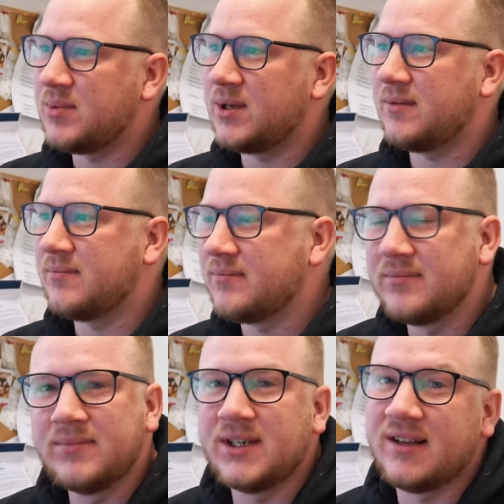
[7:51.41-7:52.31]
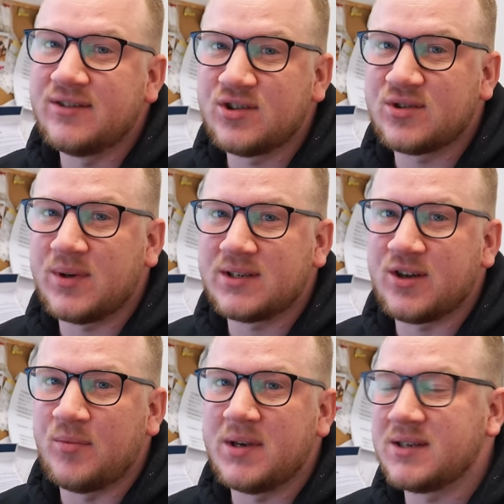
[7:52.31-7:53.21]
But, you know, it's just the way it's
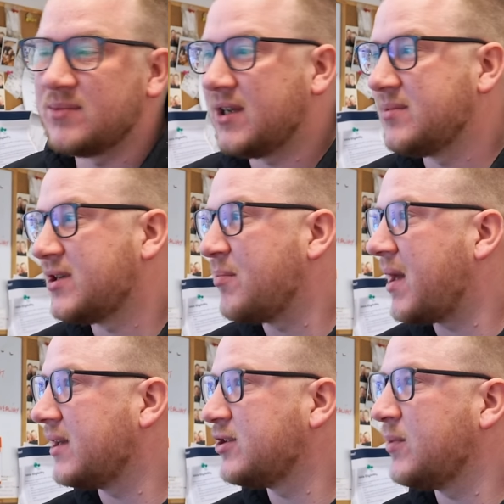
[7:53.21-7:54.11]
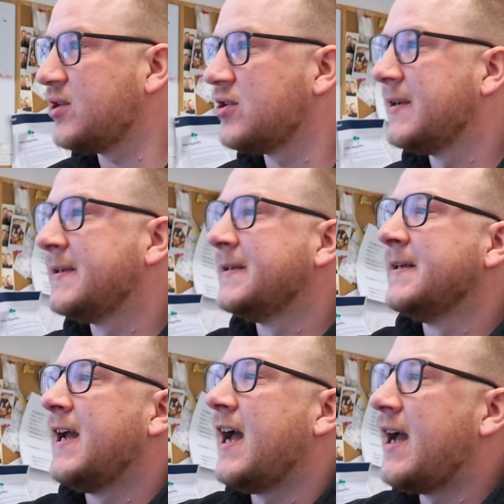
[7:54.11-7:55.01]
got to be sometimes. Don't panic too much.
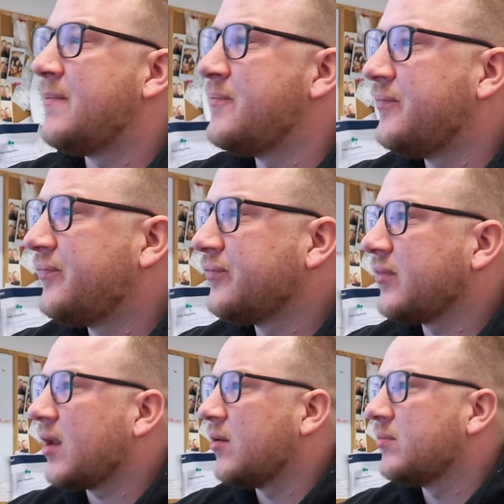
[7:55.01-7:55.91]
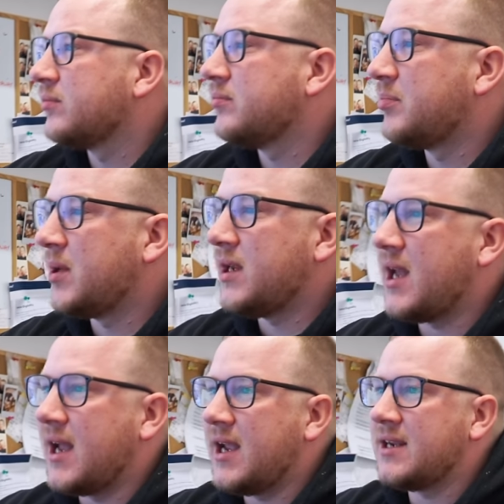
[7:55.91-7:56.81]
Um, but
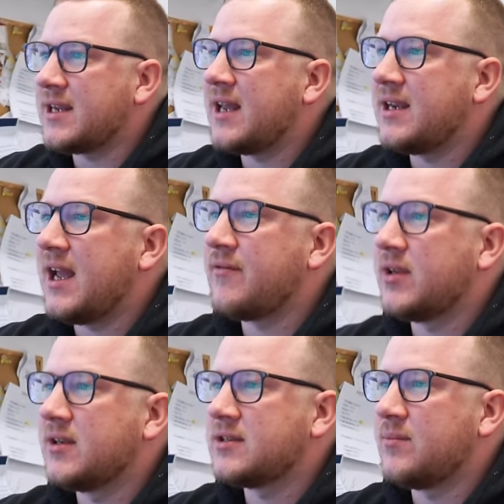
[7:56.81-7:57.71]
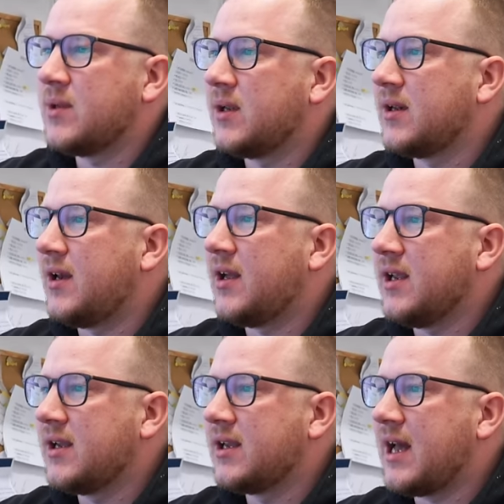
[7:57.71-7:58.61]
yeah, it is handy having something
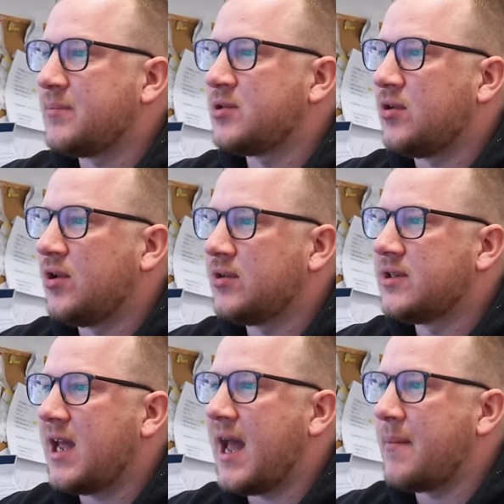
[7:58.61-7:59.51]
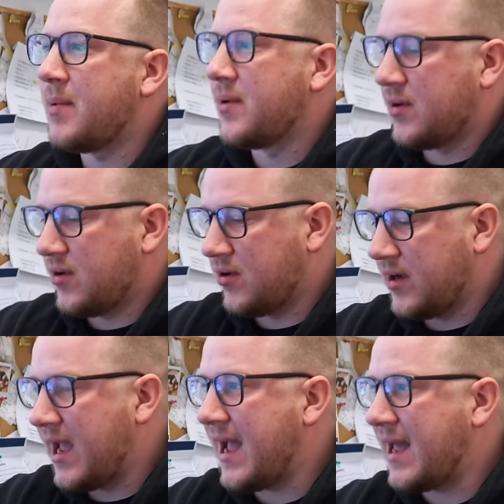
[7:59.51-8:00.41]
like capital on tap on
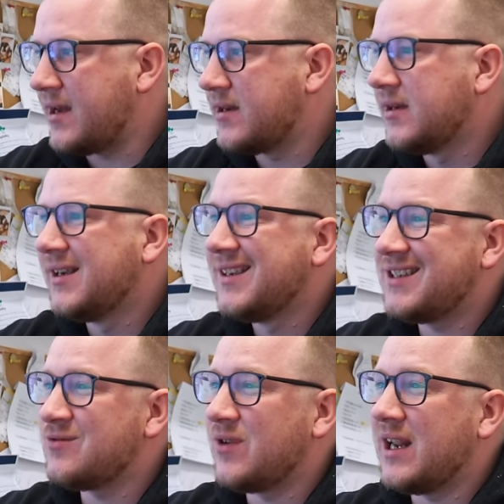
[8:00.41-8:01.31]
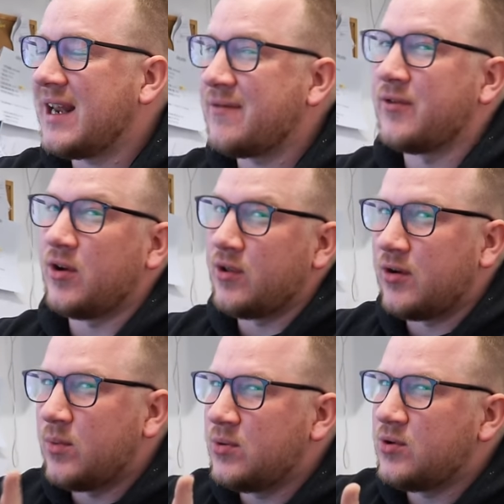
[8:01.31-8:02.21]
hand. This isn't really an advert, although
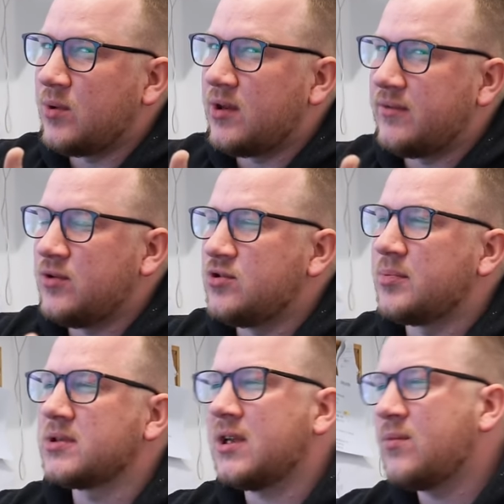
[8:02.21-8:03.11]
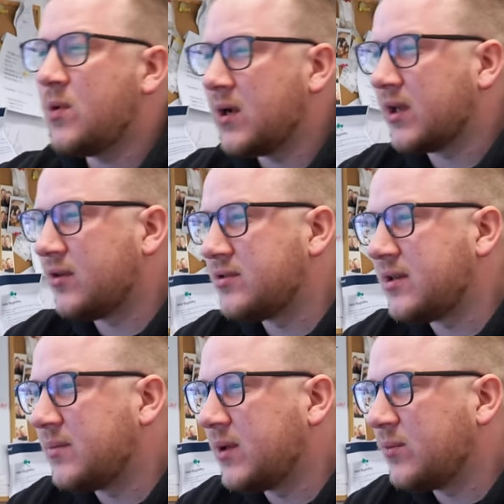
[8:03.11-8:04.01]
I will do one in the future because I am working on
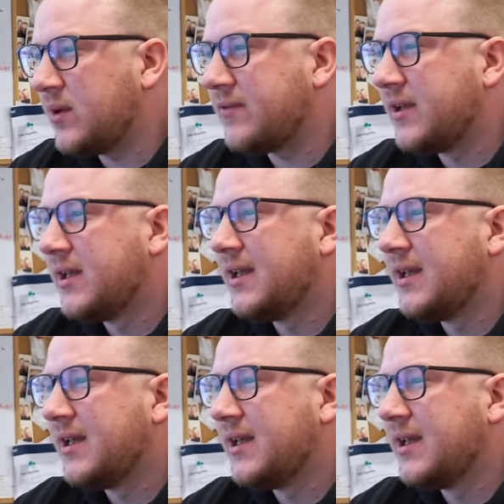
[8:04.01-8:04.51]
something with